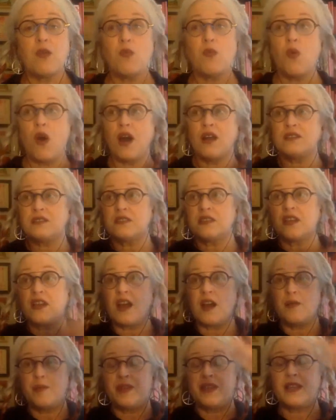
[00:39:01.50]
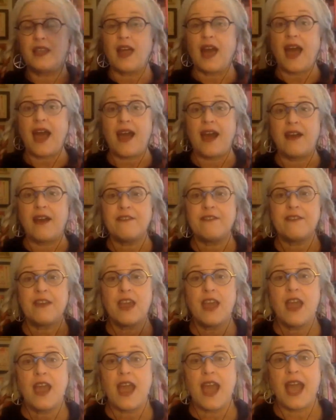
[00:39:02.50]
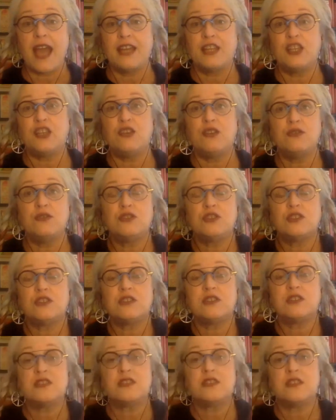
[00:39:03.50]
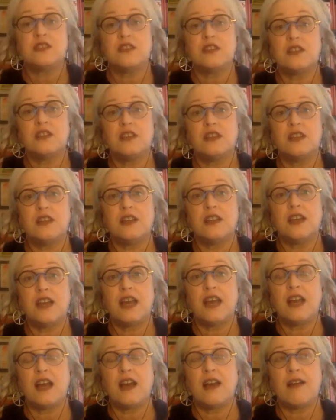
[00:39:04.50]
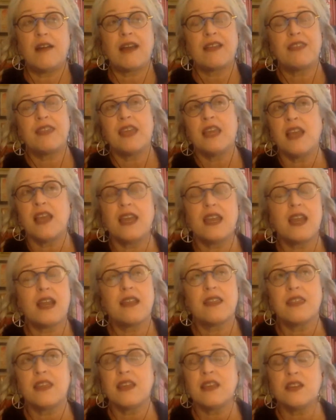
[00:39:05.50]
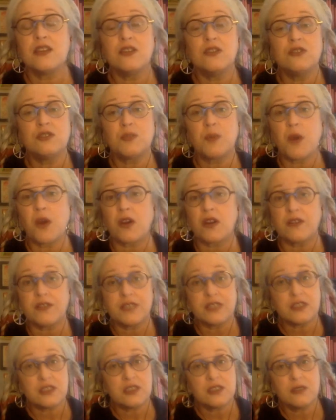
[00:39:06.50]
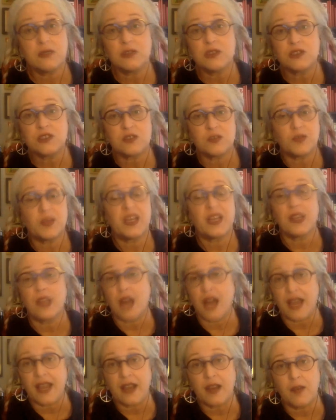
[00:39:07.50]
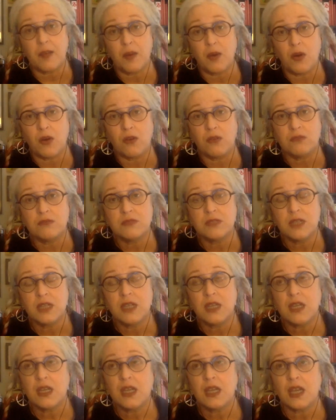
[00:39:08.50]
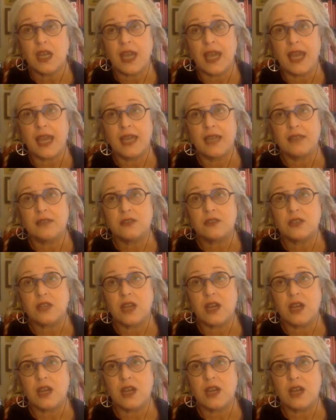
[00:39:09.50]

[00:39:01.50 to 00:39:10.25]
want to come and laugh, and you just, I think a huge part of it too is just being likable. And,